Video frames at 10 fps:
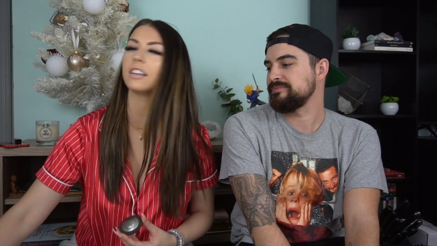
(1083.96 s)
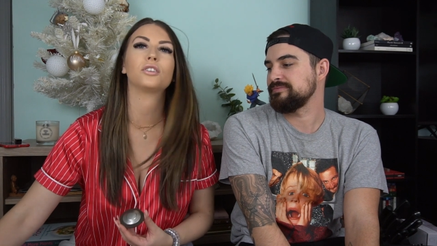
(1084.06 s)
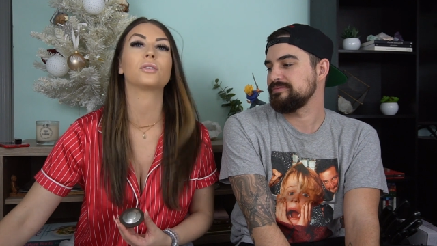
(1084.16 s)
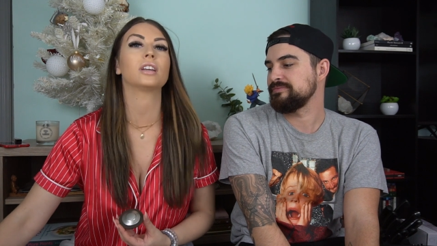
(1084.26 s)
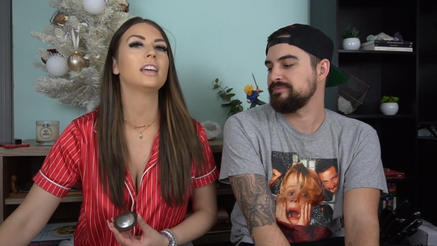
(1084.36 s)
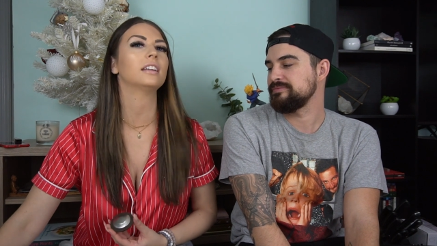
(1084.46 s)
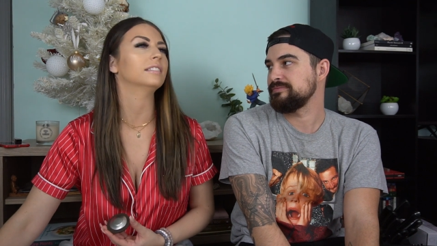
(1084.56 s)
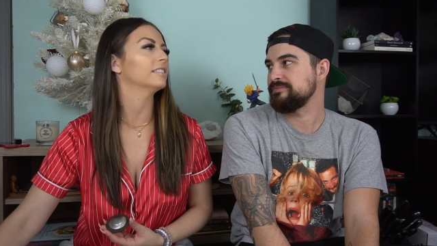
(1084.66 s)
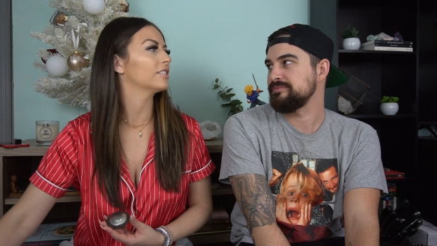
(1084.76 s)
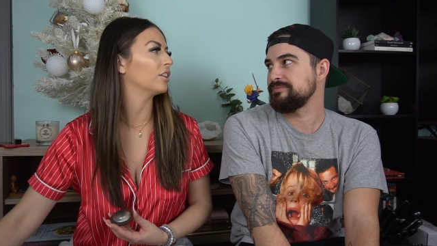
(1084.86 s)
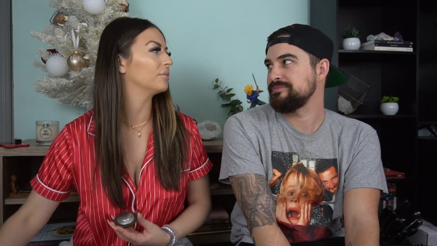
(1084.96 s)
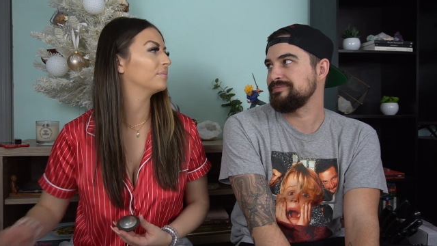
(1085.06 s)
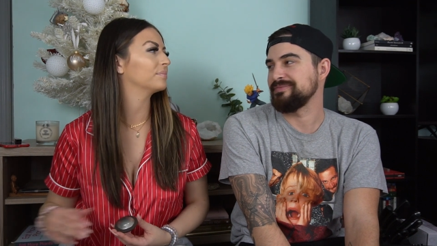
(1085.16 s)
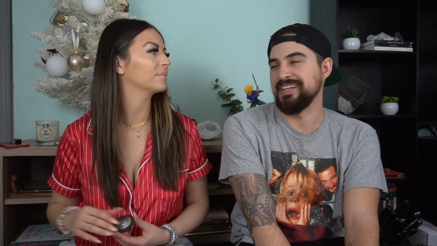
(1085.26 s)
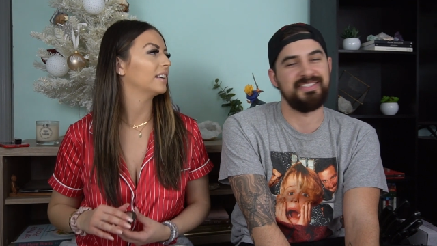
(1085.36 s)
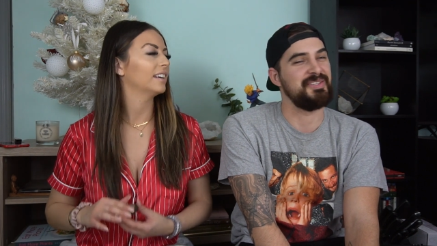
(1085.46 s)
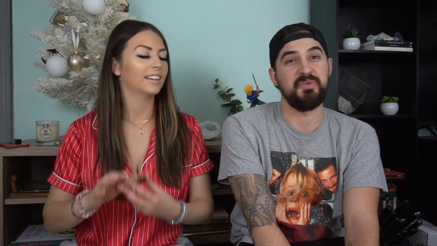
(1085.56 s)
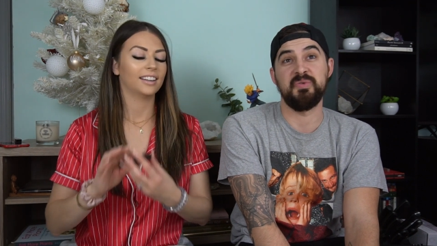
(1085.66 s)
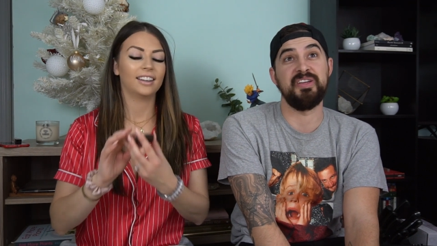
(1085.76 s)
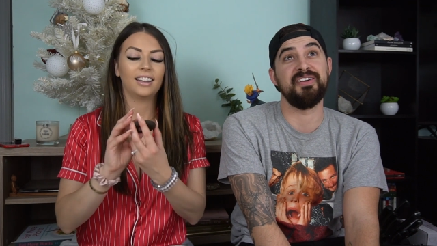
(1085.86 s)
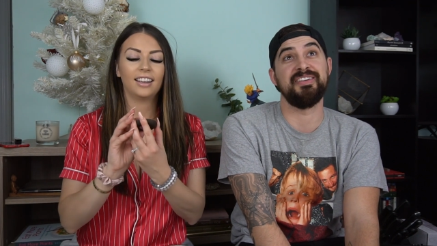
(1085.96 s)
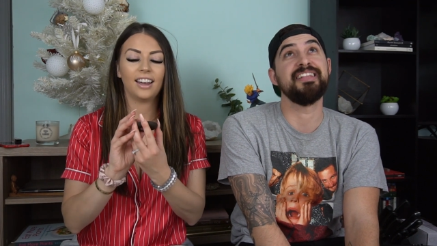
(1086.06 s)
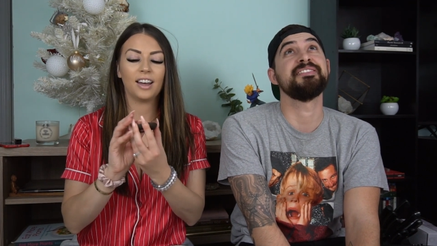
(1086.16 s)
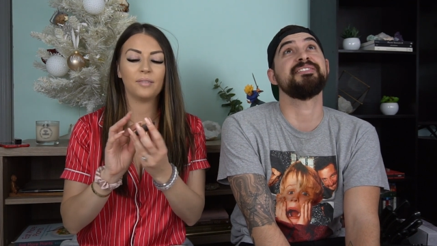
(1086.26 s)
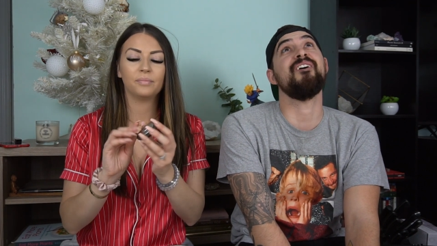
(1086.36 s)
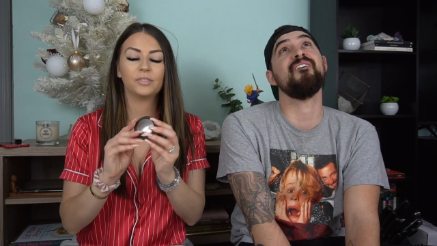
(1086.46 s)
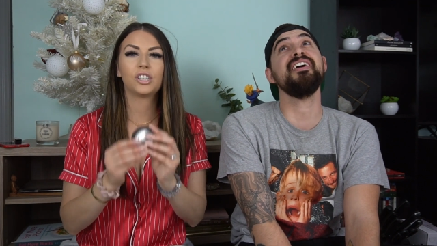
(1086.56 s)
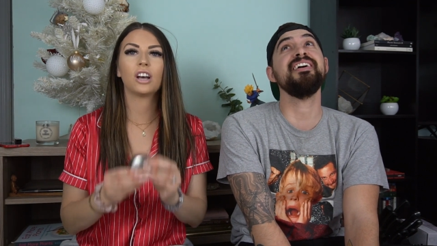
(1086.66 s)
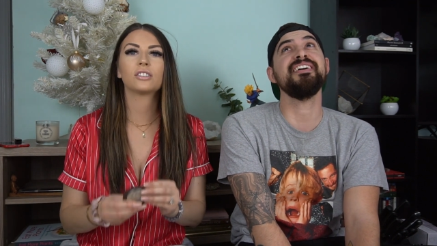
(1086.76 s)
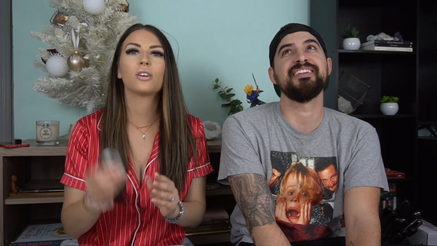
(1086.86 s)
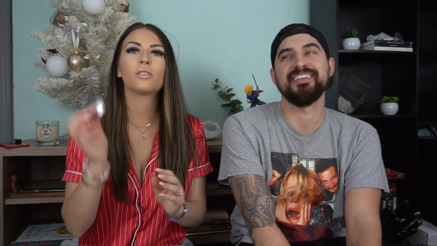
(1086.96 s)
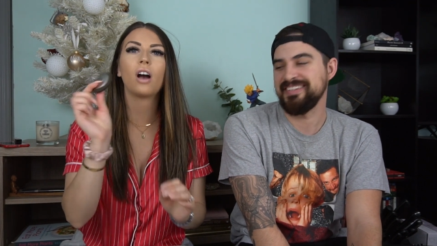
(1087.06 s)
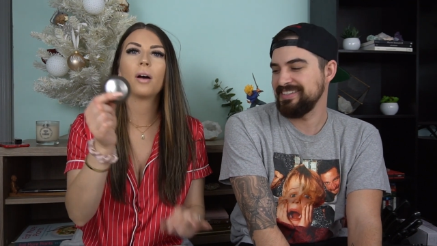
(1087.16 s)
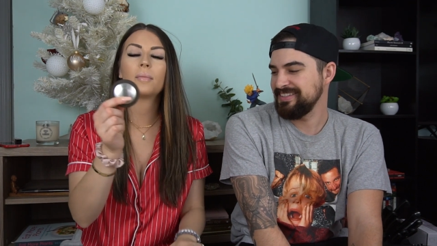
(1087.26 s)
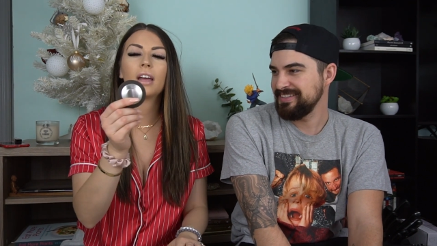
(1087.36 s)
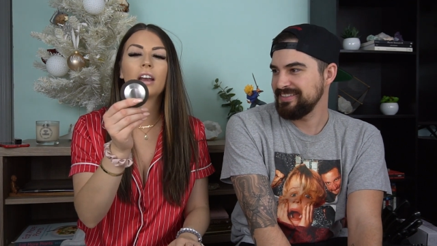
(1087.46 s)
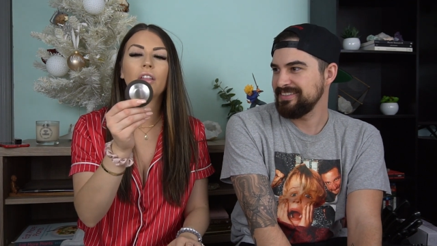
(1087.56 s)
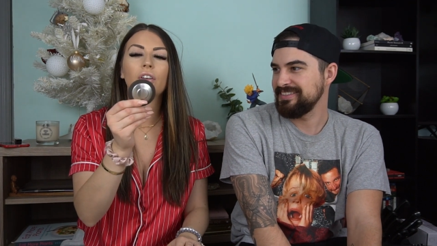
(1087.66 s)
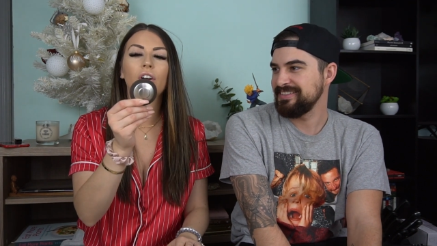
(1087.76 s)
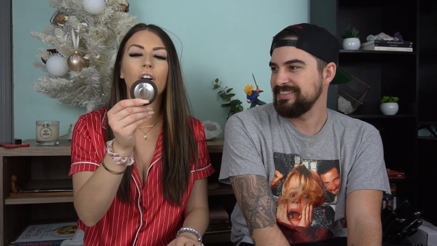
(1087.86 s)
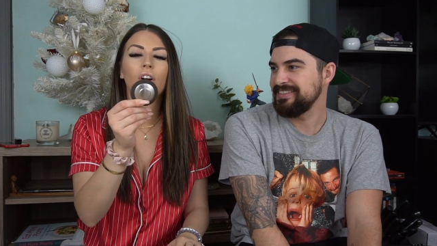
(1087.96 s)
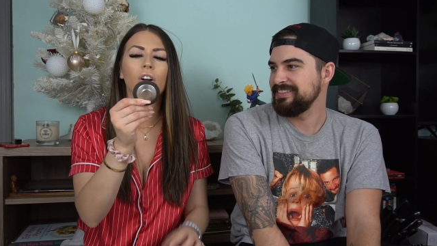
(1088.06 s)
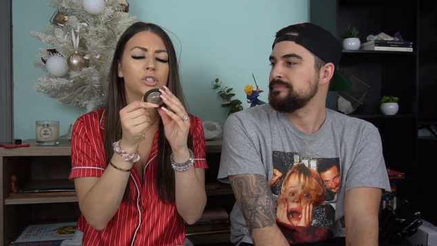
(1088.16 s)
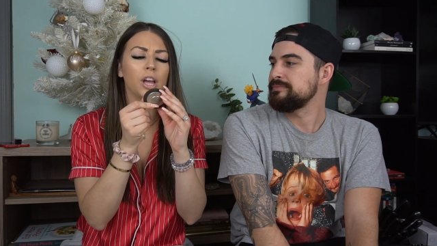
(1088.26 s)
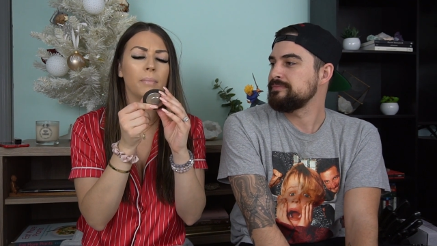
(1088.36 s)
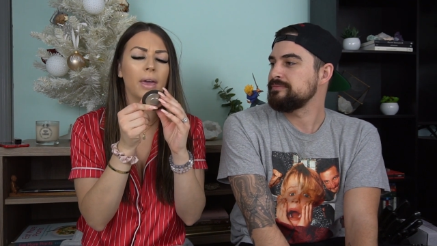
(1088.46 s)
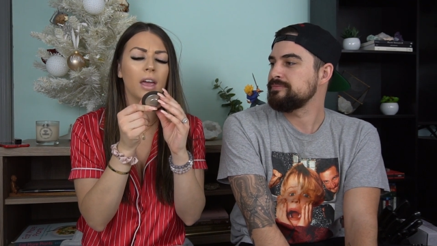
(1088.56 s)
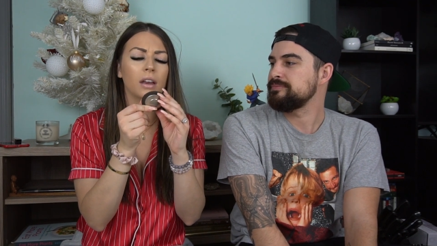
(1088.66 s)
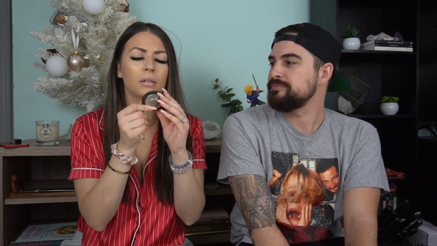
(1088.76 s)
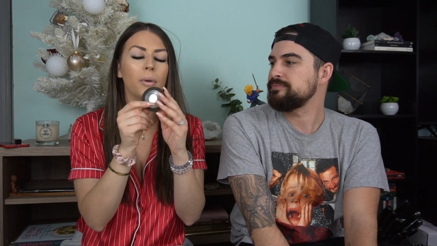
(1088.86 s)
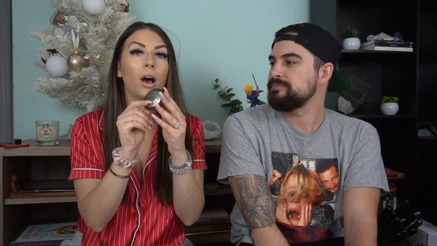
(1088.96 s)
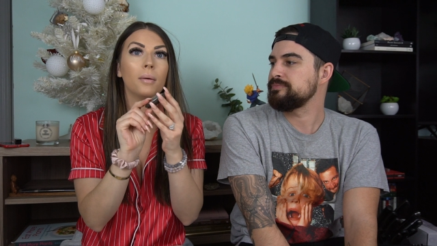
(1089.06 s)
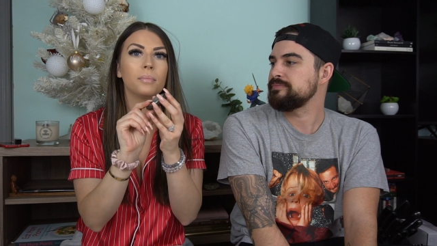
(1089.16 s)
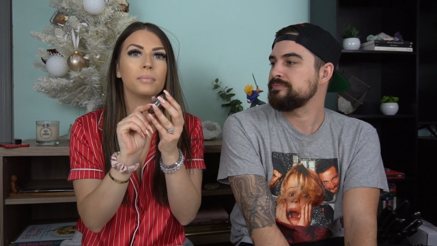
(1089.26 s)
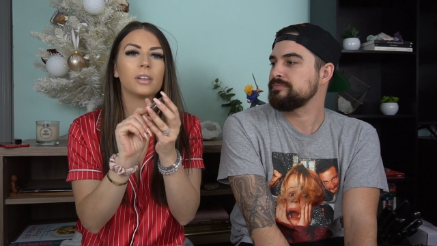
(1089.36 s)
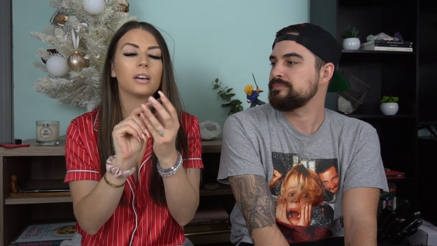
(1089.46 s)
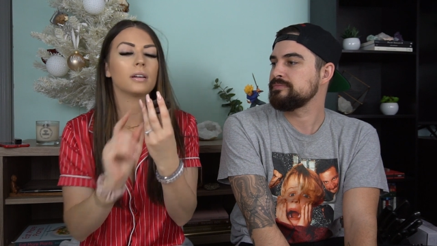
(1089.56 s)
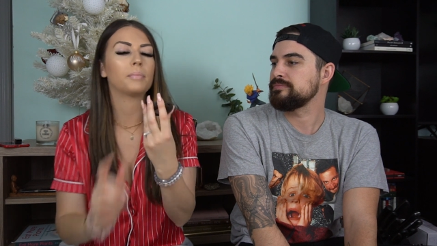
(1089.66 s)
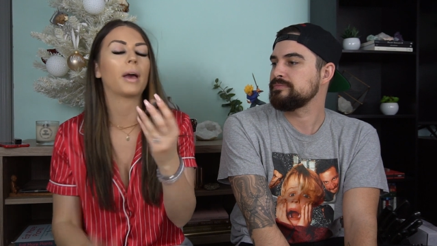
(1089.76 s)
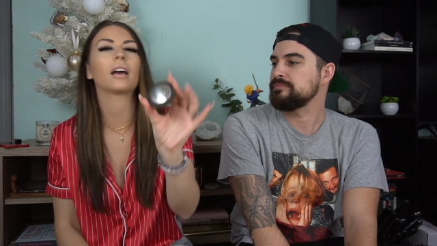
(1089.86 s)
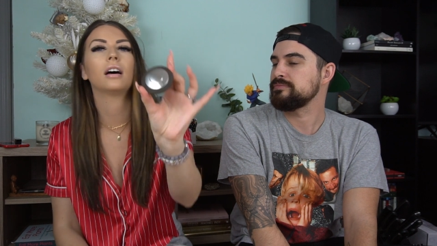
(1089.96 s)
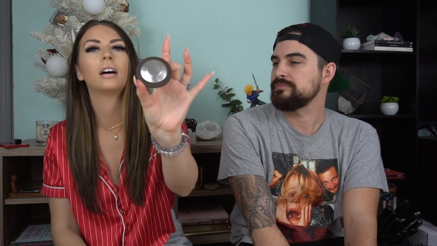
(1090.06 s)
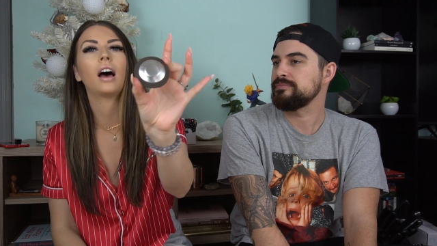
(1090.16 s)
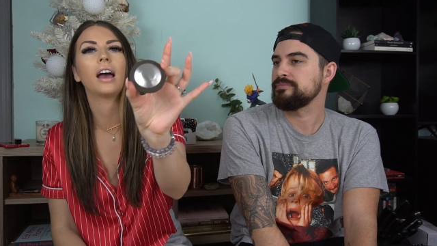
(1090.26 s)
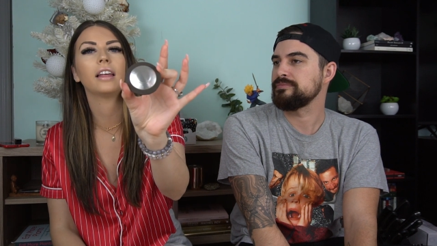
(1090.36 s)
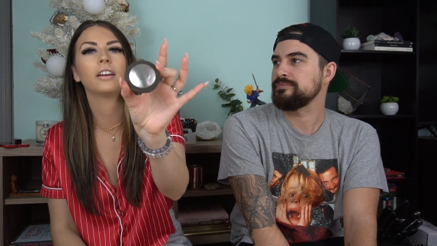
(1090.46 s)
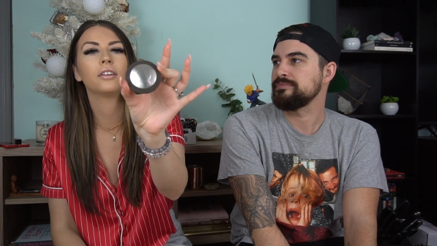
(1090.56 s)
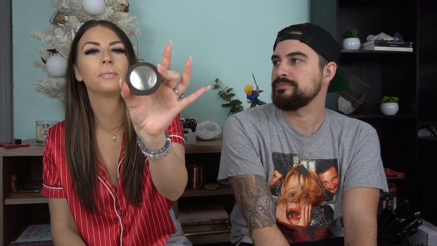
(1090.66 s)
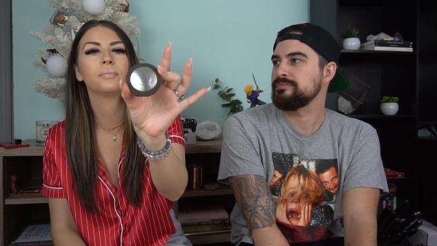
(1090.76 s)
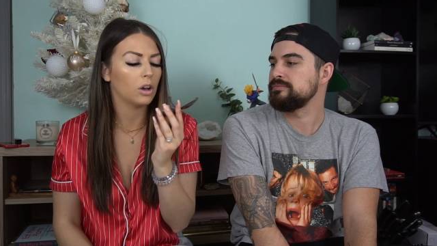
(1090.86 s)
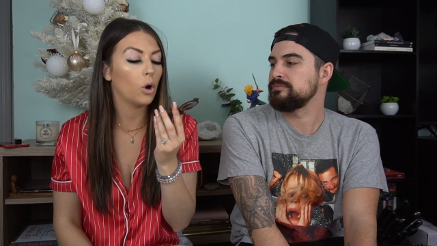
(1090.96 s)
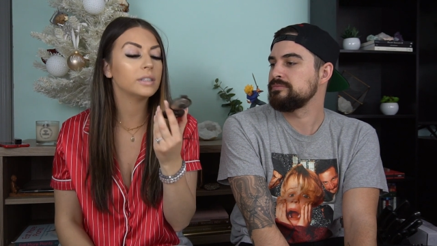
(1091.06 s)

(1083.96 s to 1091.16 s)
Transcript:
Speaker 1: that you could eat, so.
Speaker 2: That's so weird.
Speaker 1: That's um, so weird. She also got me another champagne pop, the Becca highlighter. Oh,